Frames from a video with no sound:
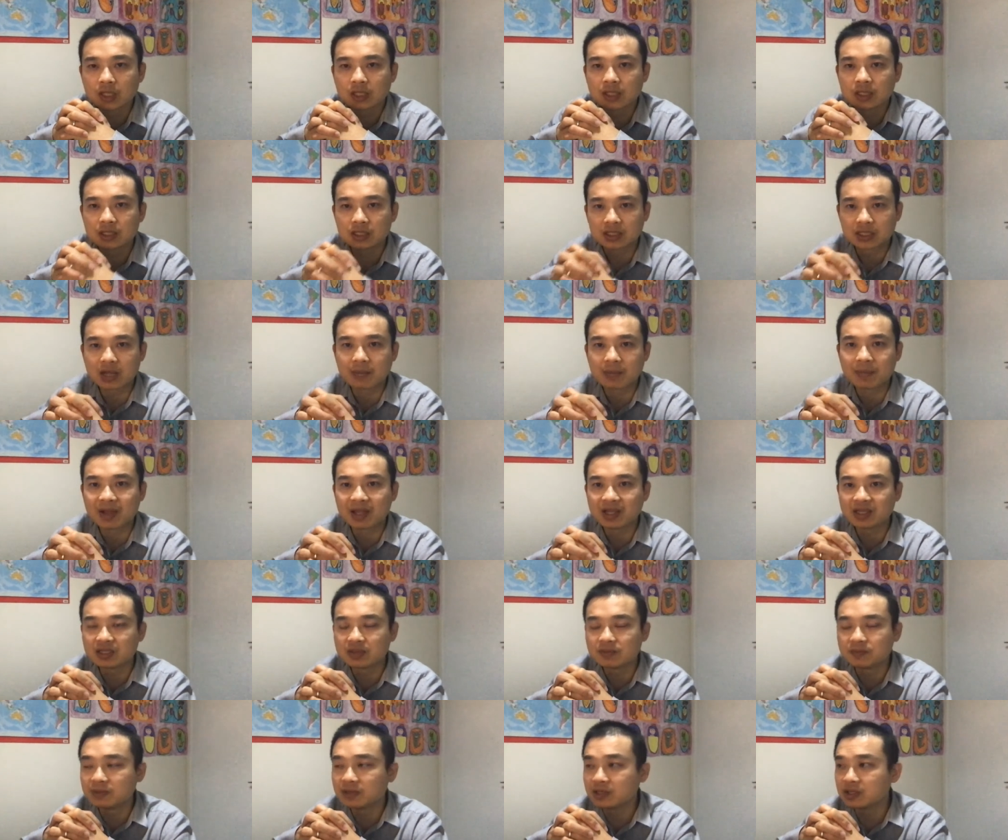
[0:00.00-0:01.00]
Stomach and
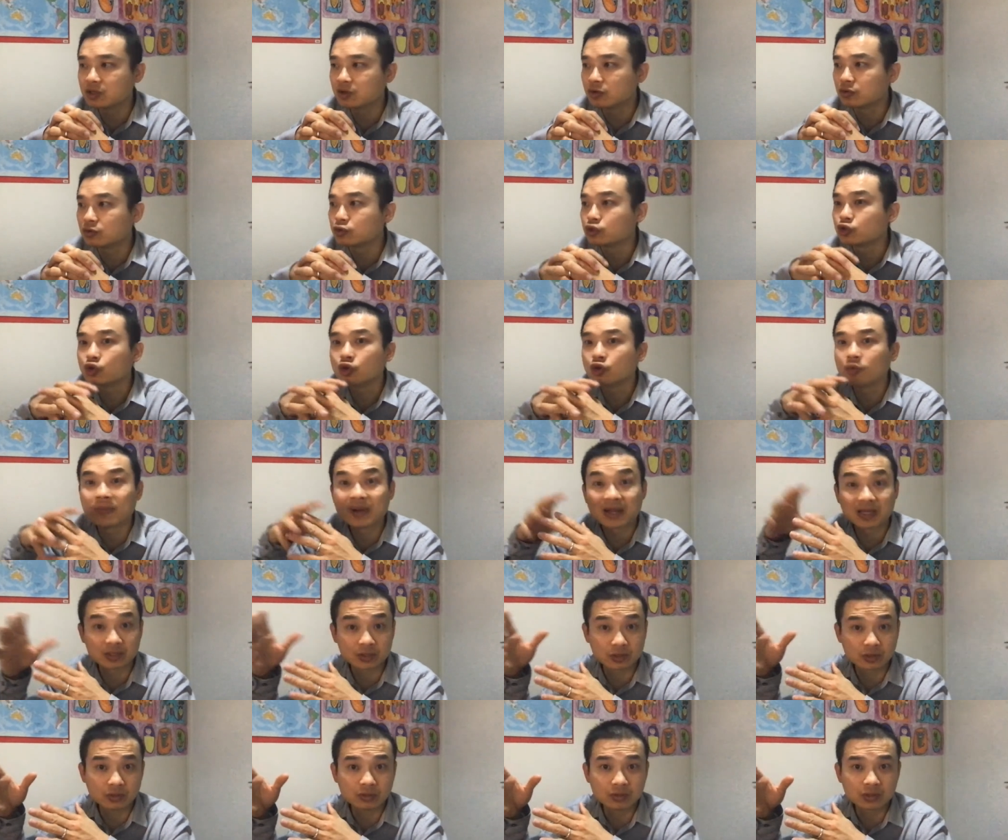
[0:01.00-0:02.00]
spleen control
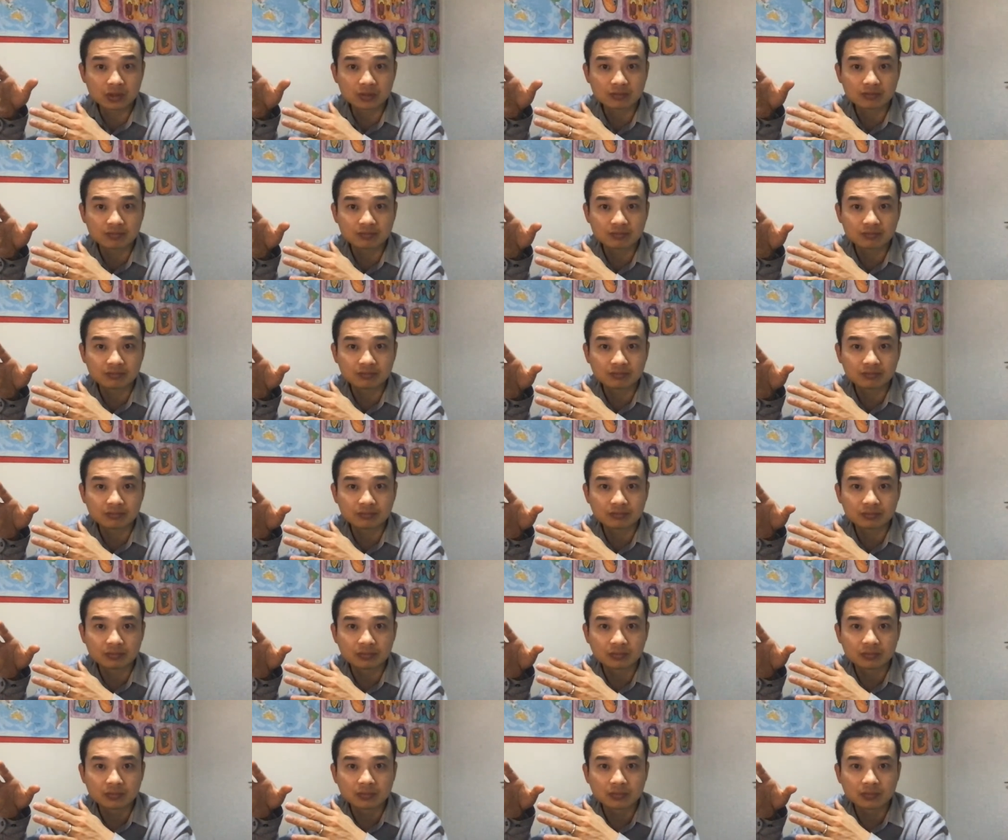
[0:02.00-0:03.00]
muscles.
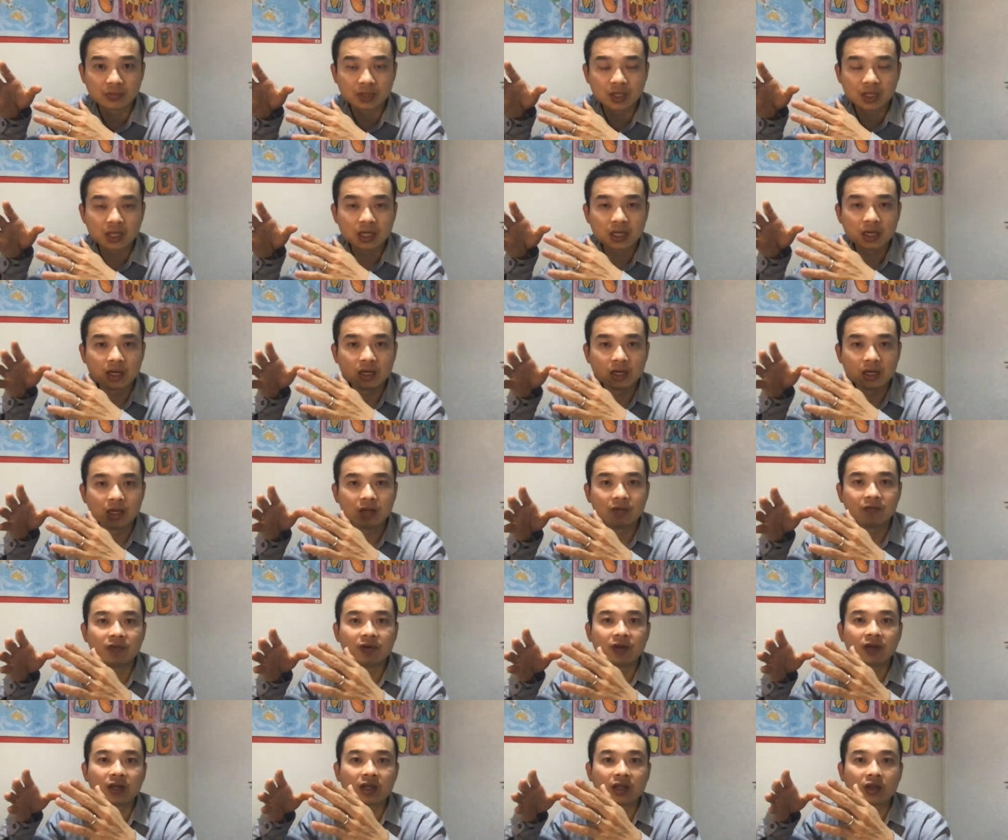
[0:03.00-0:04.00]

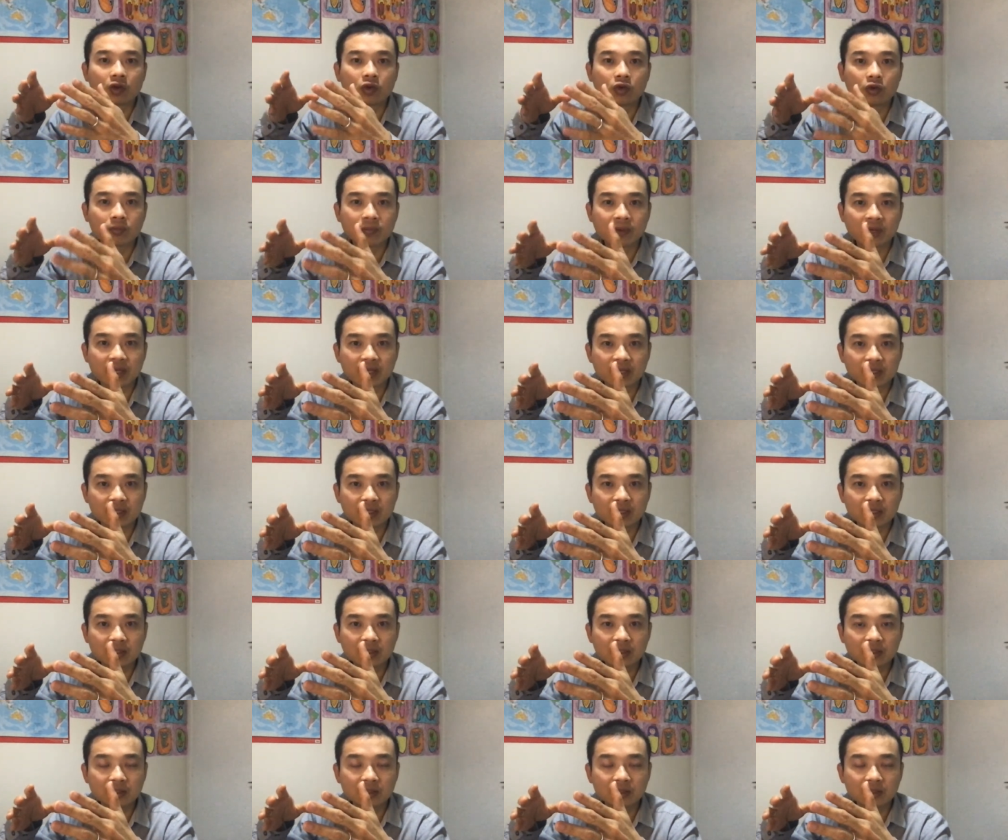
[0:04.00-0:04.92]
Liver and gallbladder